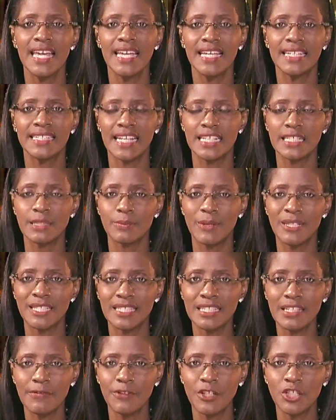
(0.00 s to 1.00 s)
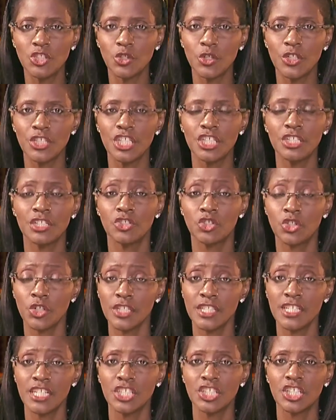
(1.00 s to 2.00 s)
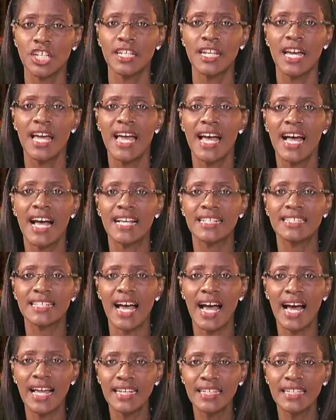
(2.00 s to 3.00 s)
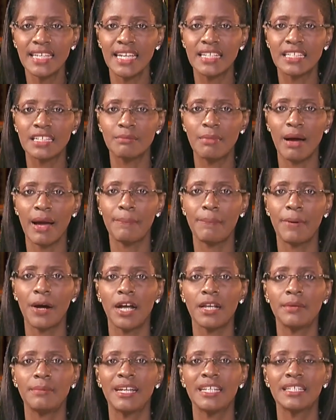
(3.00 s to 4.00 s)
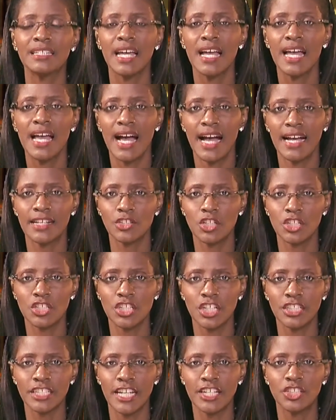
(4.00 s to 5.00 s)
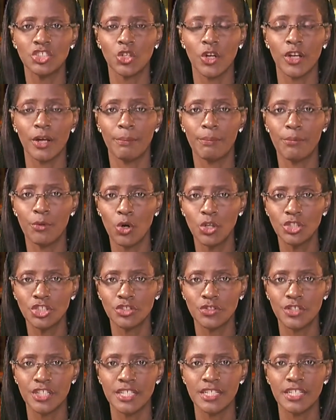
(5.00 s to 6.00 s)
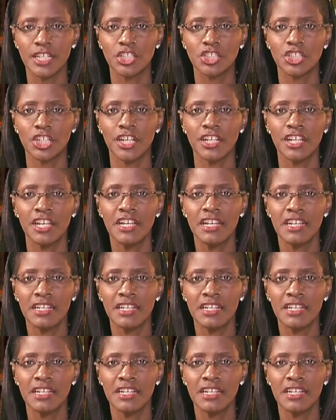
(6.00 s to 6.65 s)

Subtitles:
It has specific jurisdiction as allocated by Parliament and does not enjoy a broad jurisdiction